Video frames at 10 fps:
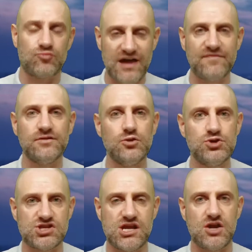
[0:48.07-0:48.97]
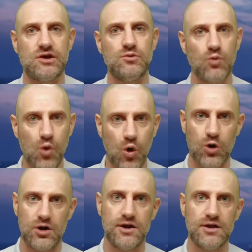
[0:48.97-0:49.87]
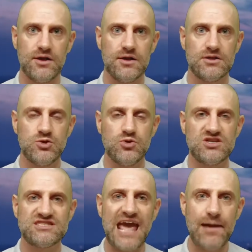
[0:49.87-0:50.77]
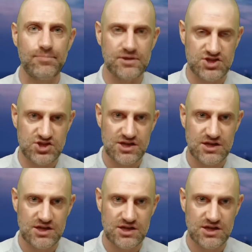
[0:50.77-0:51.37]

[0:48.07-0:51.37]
revolutionary war to establish